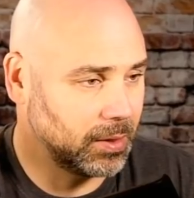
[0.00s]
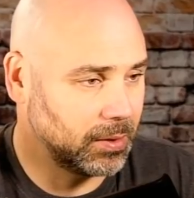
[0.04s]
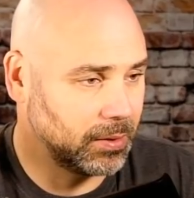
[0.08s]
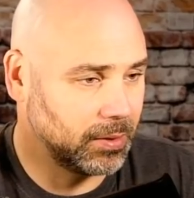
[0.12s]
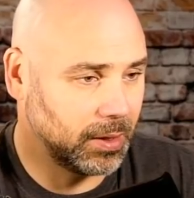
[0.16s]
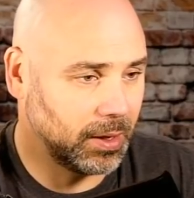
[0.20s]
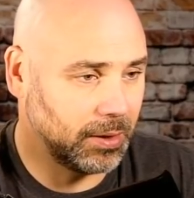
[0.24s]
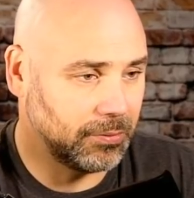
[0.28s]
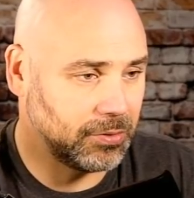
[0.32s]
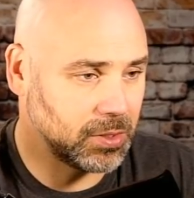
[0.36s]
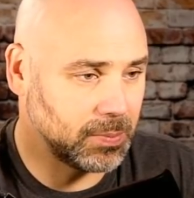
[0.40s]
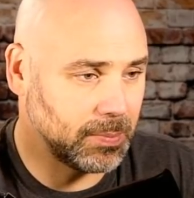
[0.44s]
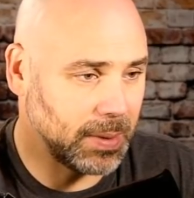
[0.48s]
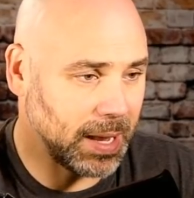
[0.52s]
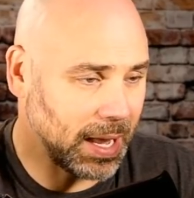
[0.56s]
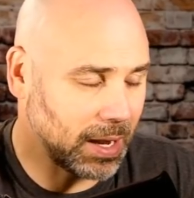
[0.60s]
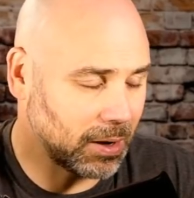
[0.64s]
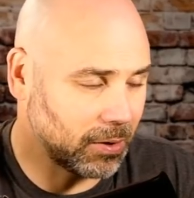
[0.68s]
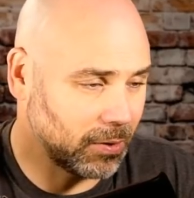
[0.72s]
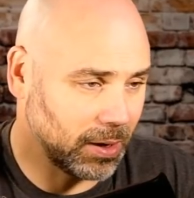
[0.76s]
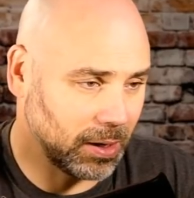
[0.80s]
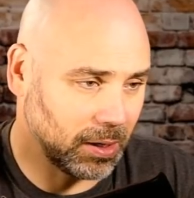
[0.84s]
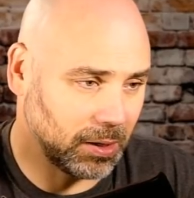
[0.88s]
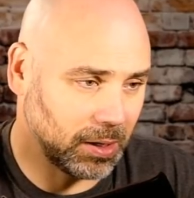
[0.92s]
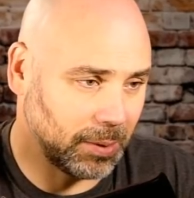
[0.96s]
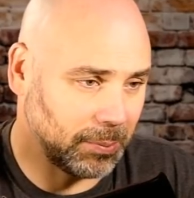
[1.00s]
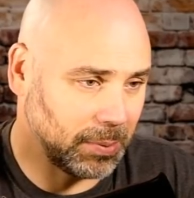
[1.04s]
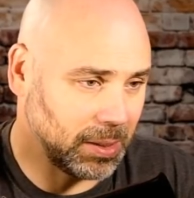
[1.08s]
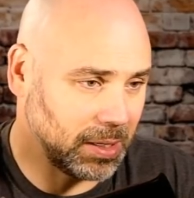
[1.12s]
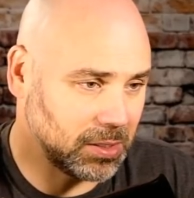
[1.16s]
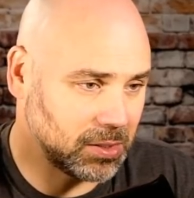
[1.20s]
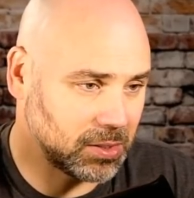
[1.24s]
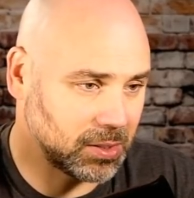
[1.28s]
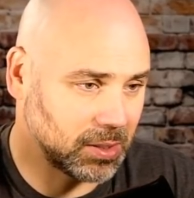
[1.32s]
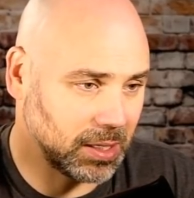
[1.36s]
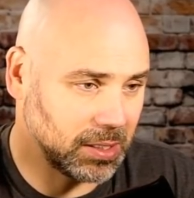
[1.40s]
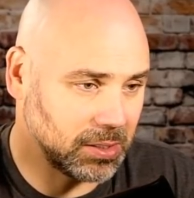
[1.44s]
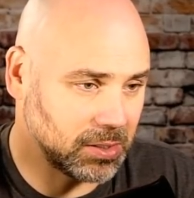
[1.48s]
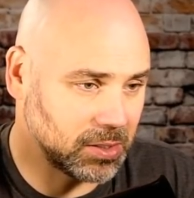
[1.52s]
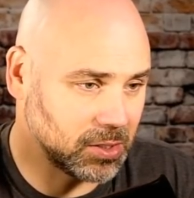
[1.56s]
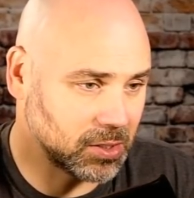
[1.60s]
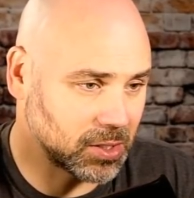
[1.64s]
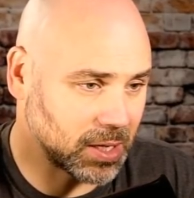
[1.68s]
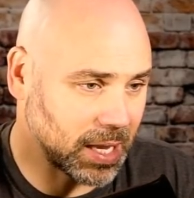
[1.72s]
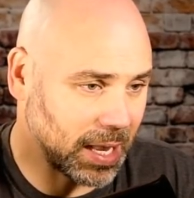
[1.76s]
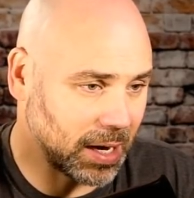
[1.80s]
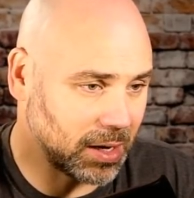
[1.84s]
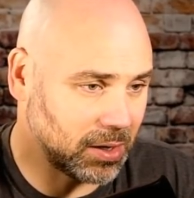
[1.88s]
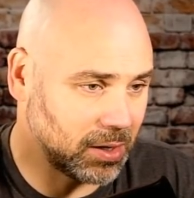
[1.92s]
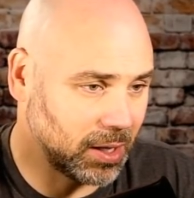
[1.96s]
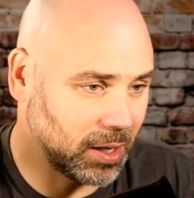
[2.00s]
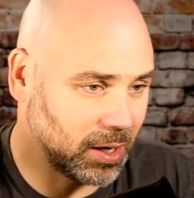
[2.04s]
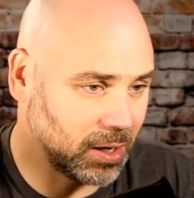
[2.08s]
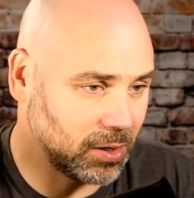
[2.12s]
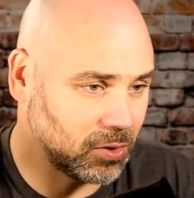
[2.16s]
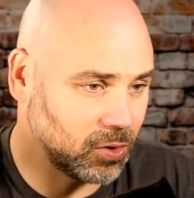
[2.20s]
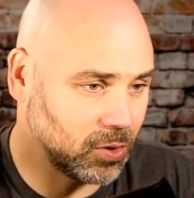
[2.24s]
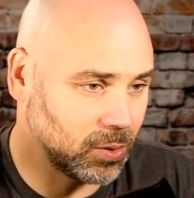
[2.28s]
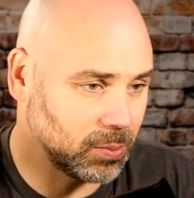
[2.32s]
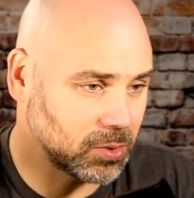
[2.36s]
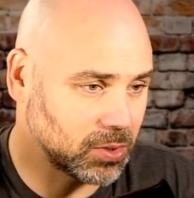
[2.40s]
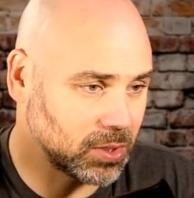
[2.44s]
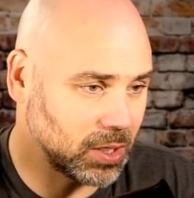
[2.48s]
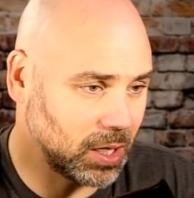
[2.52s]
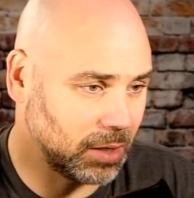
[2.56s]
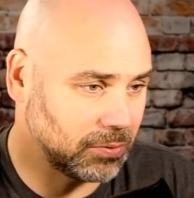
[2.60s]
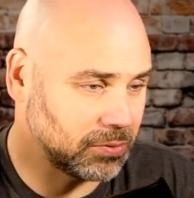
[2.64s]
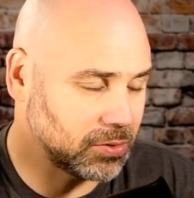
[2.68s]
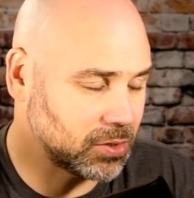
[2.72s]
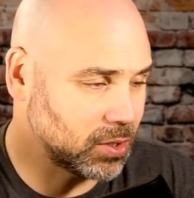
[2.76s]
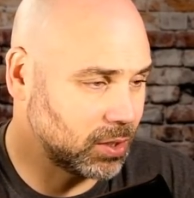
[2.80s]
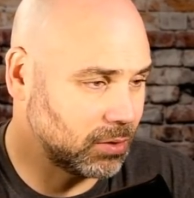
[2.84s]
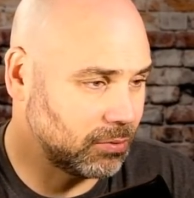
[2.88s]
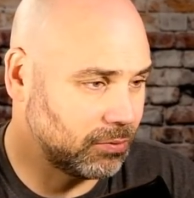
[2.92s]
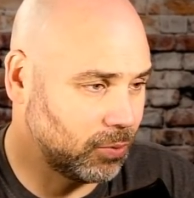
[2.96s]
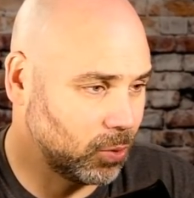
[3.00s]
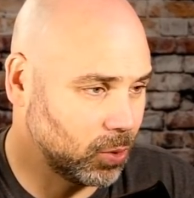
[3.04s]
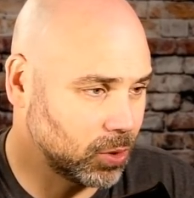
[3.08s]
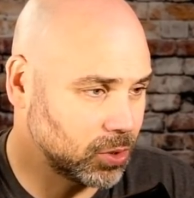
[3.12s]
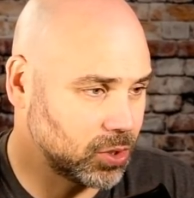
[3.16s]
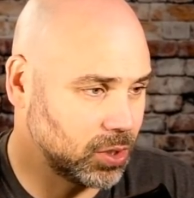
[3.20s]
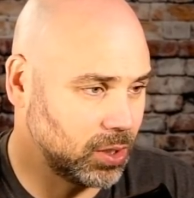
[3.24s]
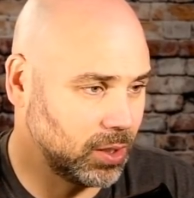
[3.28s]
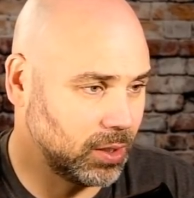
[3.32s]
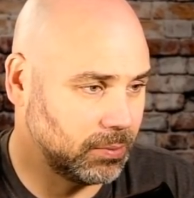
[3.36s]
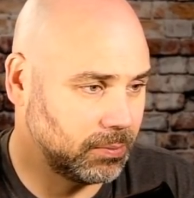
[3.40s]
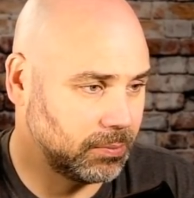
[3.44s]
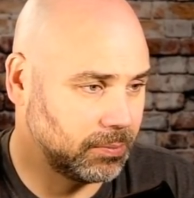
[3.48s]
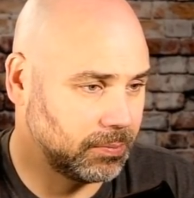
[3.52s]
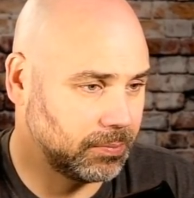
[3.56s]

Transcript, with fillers: of his background. I mean, he's just kind of done it to himself. It's unfortunate.